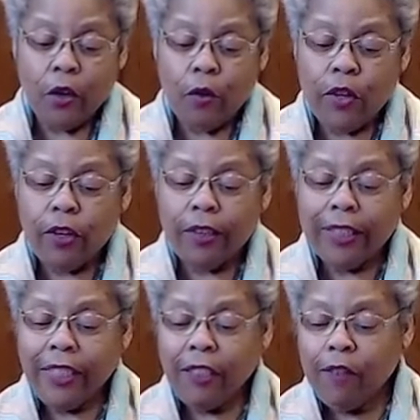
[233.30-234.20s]
I know
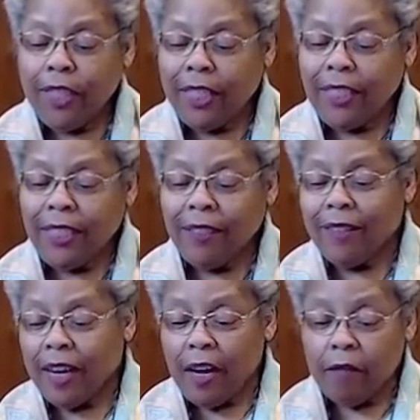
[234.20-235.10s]
there are lists of
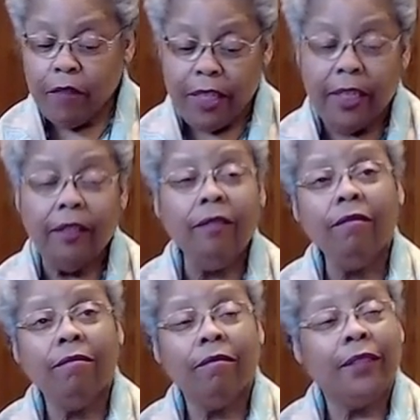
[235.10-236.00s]
things that I've
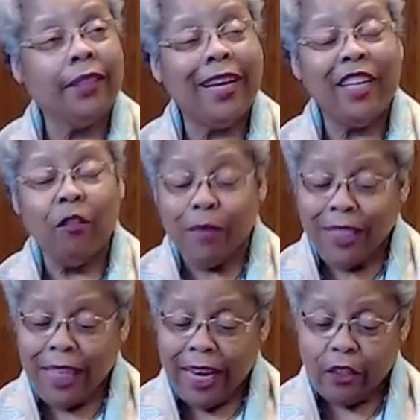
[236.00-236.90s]
done,
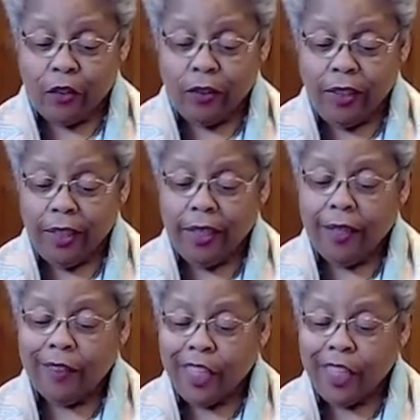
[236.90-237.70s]
said, mishandled,